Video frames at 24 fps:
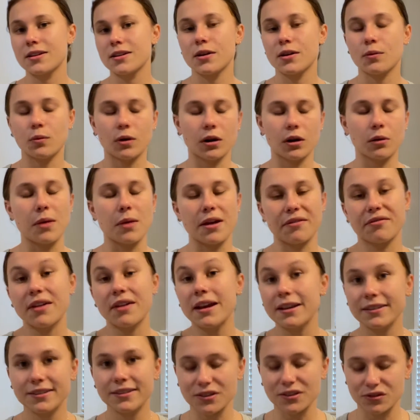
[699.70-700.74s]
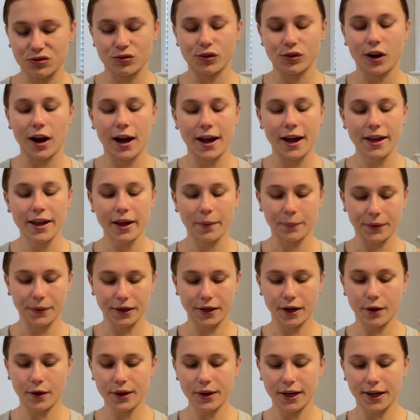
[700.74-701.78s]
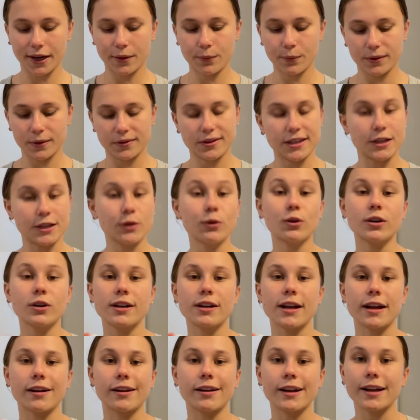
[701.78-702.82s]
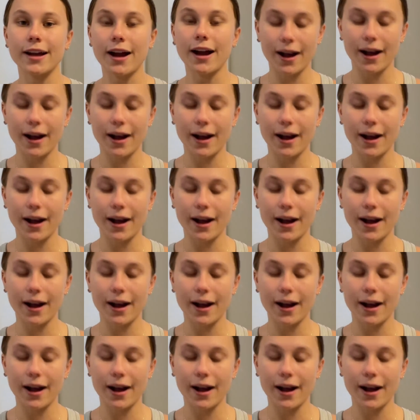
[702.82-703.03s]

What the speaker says: My face is dry. I'm gonna go in with the Ordinary